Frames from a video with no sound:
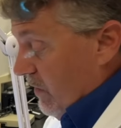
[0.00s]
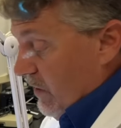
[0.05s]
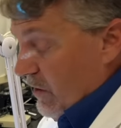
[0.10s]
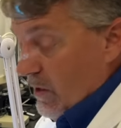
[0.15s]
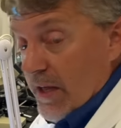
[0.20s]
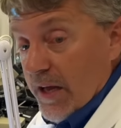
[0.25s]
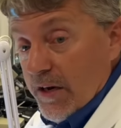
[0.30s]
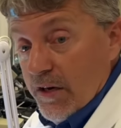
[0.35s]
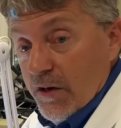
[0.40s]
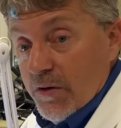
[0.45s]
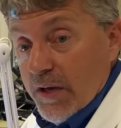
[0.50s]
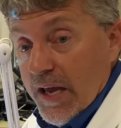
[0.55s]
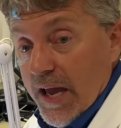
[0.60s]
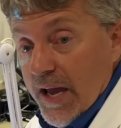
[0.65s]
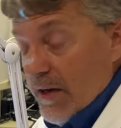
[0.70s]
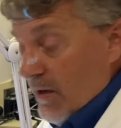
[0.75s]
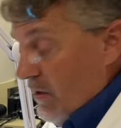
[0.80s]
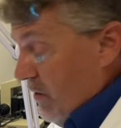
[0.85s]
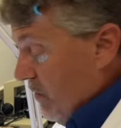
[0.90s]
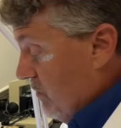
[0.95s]
that you
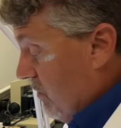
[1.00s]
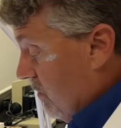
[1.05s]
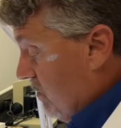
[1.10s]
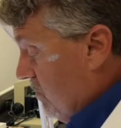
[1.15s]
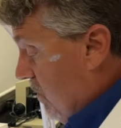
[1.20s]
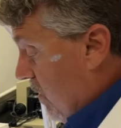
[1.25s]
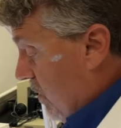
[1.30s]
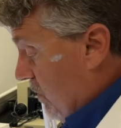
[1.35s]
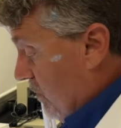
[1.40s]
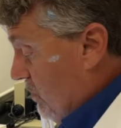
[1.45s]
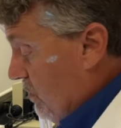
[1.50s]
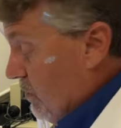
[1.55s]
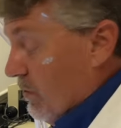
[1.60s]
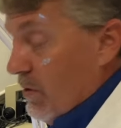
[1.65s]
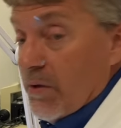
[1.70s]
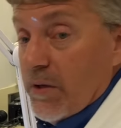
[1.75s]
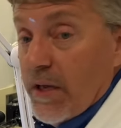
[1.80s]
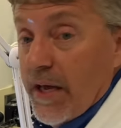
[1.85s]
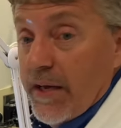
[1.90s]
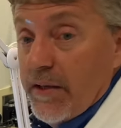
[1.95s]
can use a small
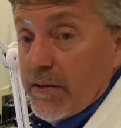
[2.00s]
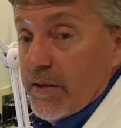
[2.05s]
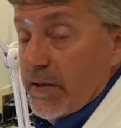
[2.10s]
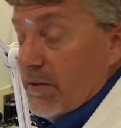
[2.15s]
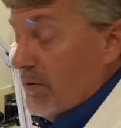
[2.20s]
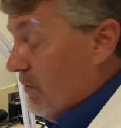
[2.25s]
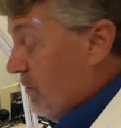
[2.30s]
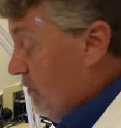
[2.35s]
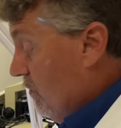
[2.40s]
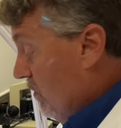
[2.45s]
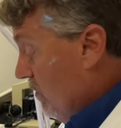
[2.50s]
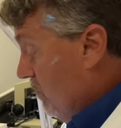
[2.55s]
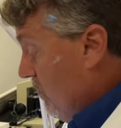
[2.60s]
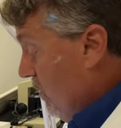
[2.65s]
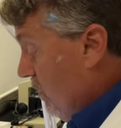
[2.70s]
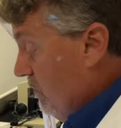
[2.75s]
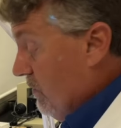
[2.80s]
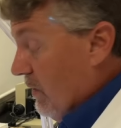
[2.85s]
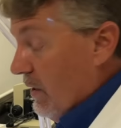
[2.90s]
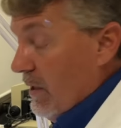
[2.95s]
tool like this to
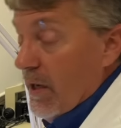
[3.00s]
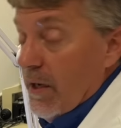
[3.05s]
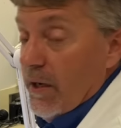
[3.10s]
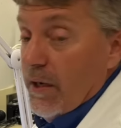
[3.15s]
remove it